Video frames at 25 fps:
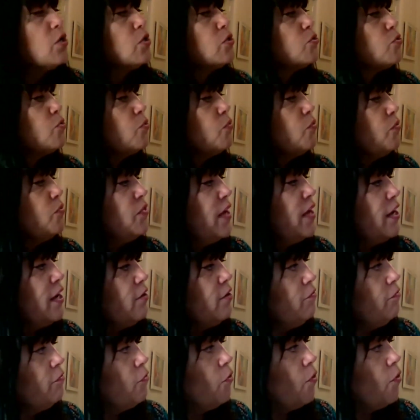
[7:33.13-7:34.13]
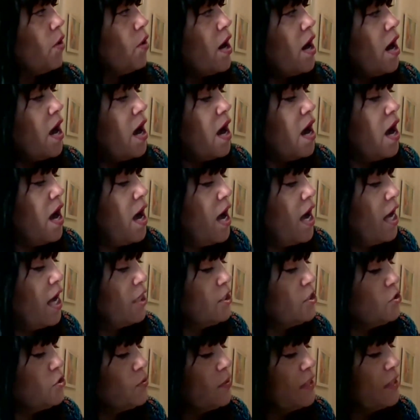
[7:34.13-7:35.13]
So therefore,
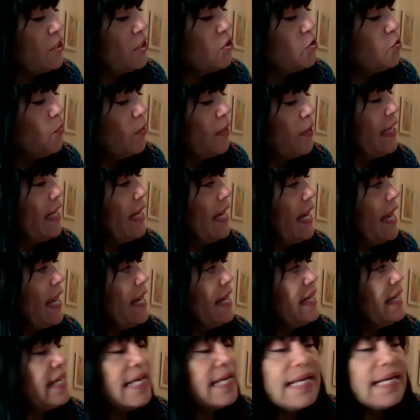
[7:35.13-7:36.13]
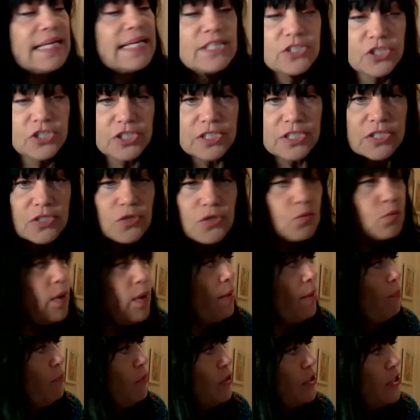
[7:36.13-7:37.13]
128 inches
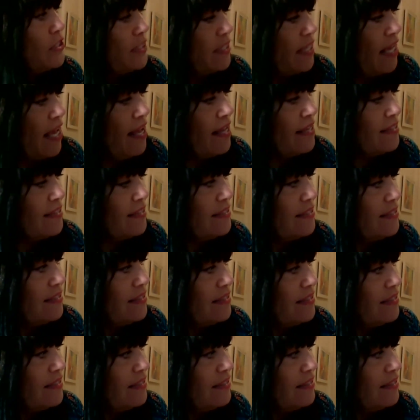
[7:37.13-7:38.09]
represent